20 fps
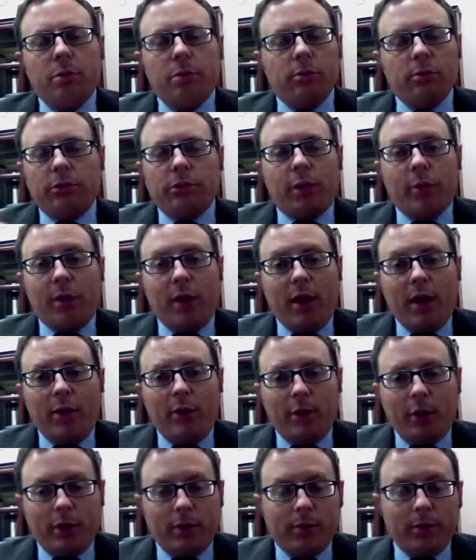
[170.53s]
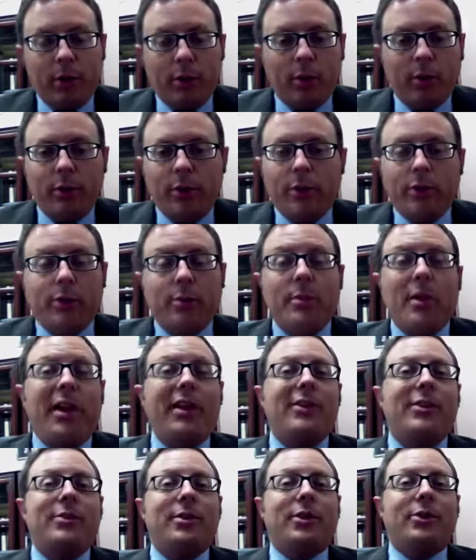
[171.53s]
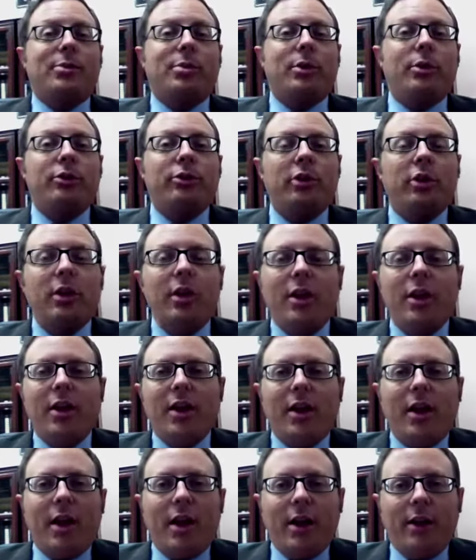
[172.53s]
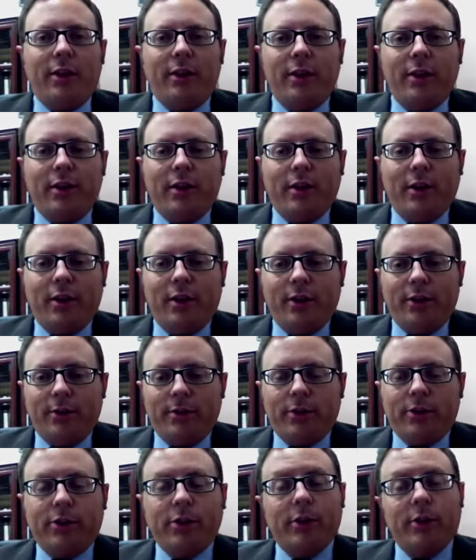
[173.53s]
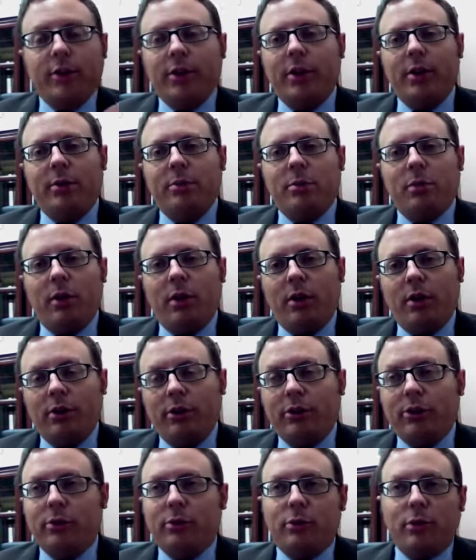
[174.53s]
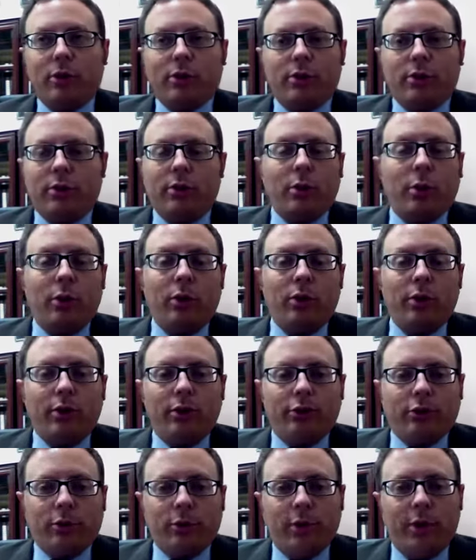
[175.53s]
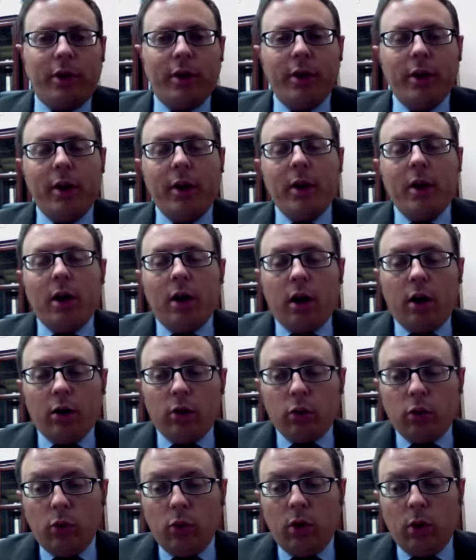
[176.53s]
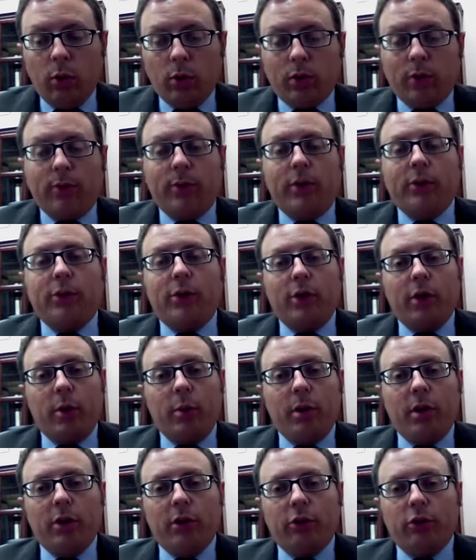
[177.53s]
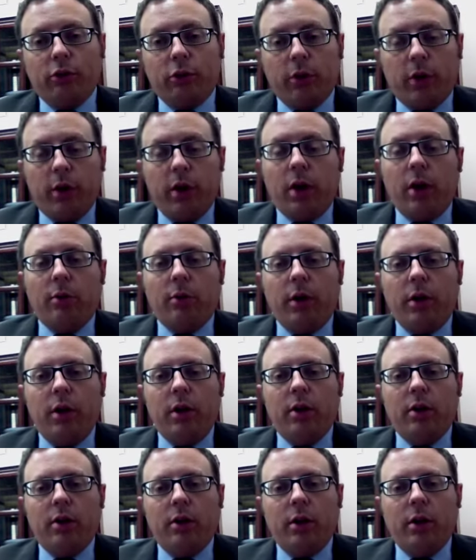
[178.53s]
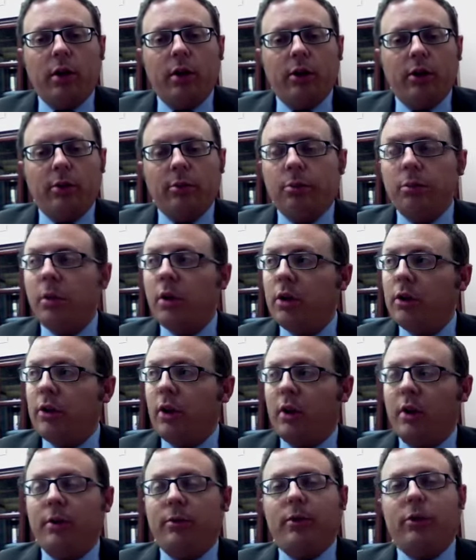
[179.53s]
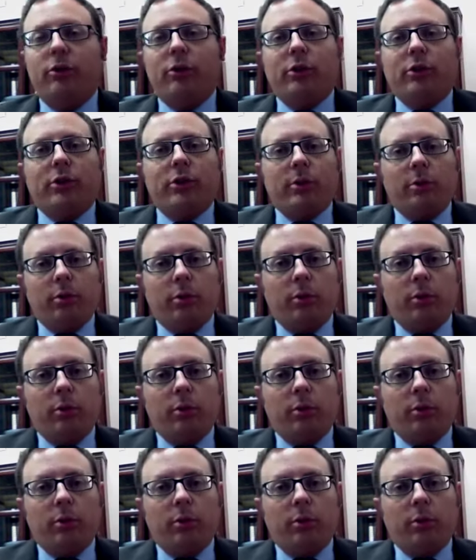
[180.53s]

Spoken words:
somehow, out of nowhere, there was a massive explosion, and the facility is just totally destroyed. Along with the facility being destroyed, Iranian military officials